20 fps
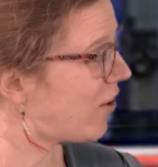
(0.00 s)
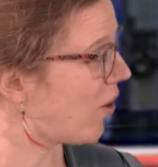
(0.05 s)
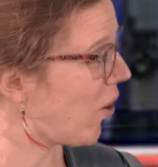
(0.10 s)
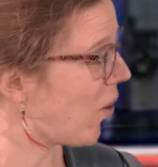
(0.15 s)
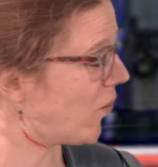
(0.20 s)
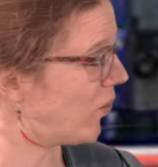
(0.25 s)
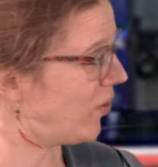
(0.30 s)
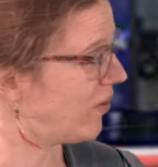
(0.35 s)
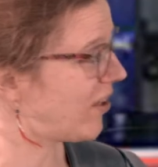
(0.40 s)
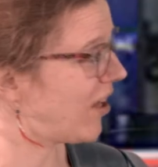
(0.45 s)

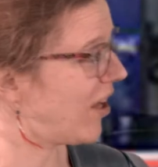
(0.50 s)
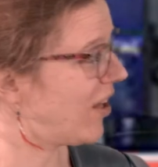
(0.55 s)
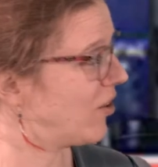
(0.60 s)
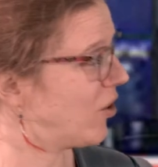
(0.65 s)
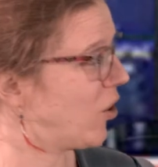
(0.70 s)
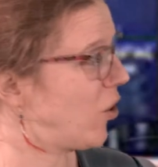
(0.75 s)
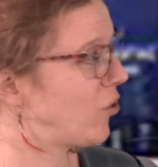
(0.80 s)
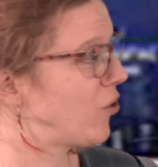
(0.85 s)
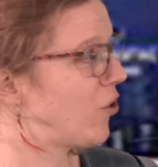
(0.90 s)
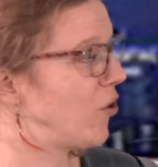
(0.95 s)
told her
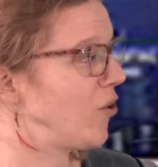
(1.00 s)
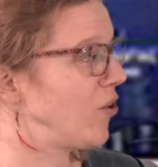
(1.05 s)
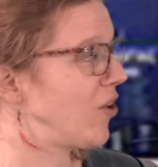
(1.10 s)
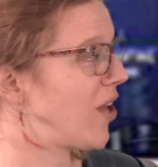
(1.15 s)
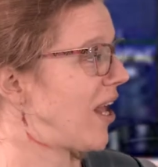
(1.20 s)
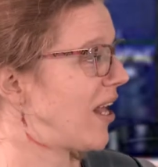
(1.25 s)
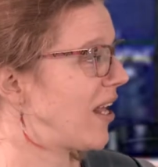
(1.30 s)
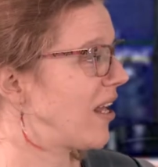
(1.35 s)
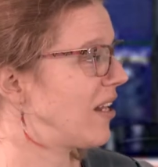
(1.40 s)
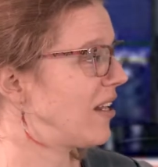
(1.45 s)
not to
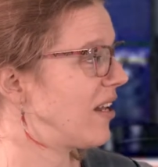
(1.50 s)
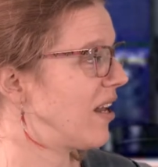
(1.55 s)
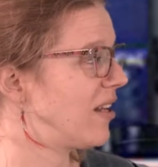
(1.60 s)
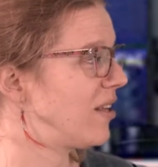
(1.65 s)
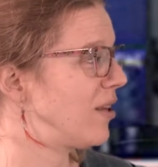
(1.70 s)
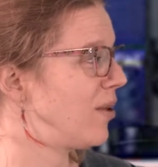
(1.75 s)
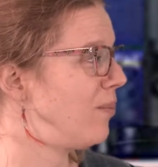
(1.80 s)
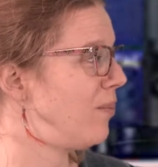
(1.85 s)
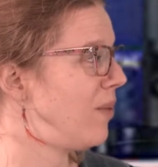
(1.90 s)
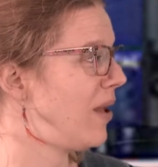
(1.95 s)
take
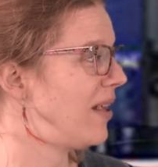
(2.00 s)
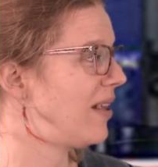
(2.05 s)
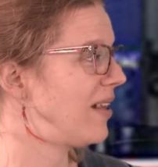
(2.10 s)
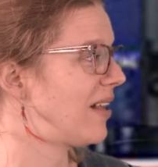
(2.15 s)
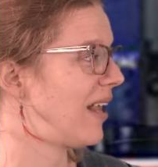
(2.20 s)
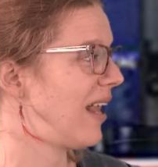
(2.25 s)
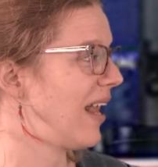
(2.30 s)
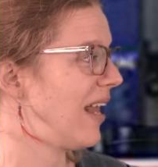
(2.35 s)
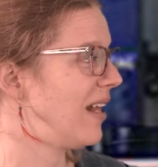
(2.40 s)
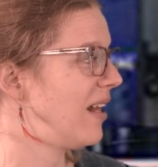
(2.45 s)
another
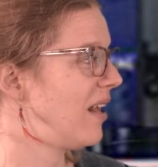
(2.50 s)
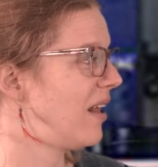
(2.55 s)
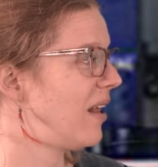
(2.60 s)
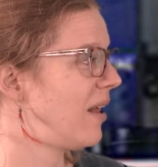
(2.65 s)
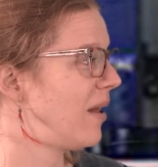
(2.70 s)
biscuit.